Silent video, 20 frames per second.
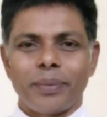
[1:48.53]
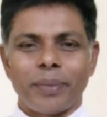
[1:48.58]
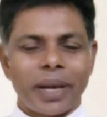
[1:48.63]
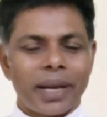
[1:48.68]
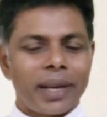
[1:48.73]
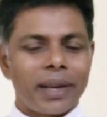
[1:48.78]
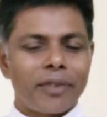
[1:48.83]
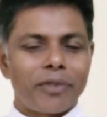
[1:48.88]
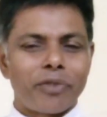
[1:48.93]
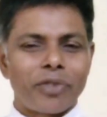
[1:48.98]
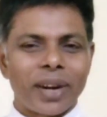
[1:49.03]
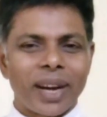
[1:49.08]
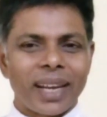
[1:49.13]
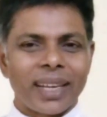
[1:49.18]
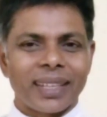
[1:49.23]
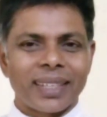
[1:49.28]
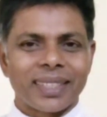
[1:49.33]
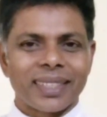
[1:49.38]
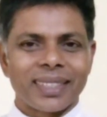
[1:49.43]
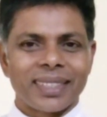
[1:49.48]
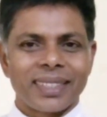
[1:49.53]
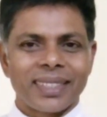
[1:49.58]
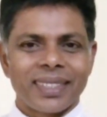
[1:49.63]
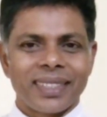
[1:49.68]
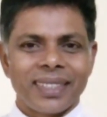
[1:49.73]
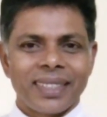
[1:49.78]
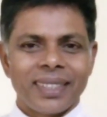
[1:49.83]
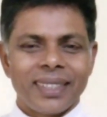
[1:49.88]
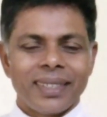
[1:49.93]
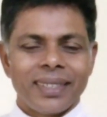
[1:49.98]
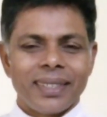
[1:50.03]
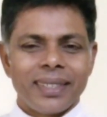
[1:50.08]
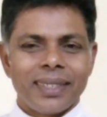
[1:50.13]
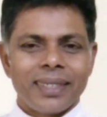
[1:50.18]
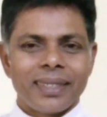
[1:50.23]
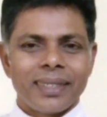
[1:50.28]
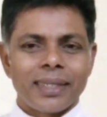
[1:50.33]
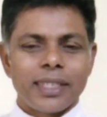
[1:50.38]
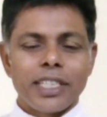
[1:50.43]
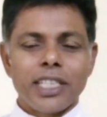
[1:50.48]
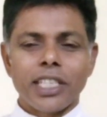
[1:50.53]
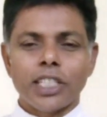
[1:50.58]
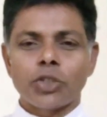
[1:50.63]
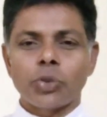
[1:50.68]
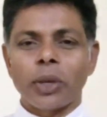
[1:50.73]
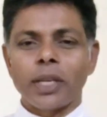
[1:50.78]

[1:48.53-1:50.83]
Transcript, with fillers: My dear friend, the year